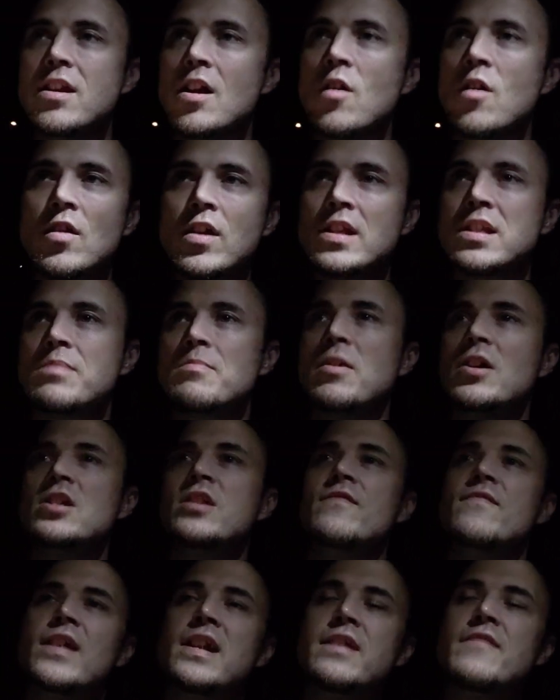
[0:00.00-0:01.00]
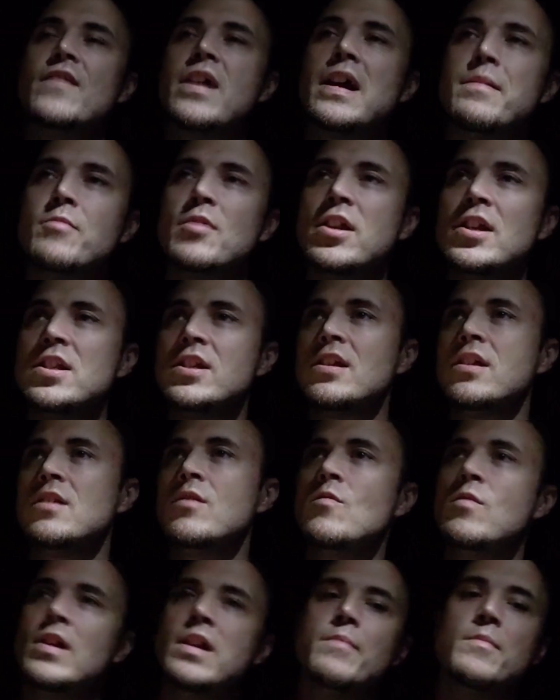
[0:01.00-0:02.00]
notice much of any
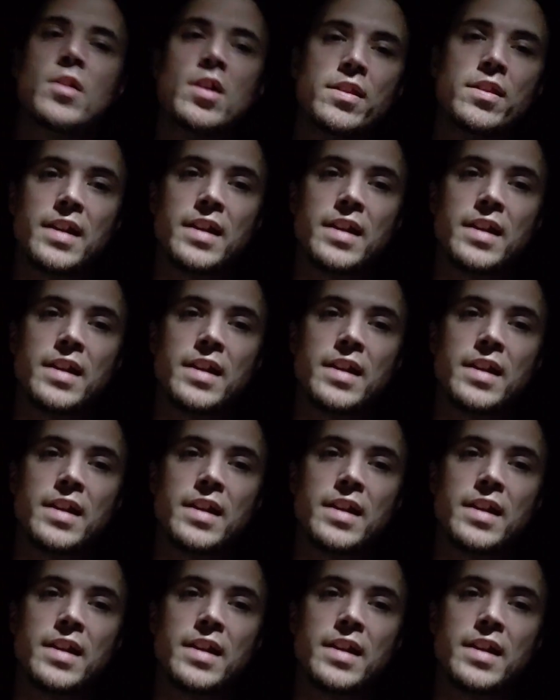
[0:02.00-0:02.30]
vibration when I'm on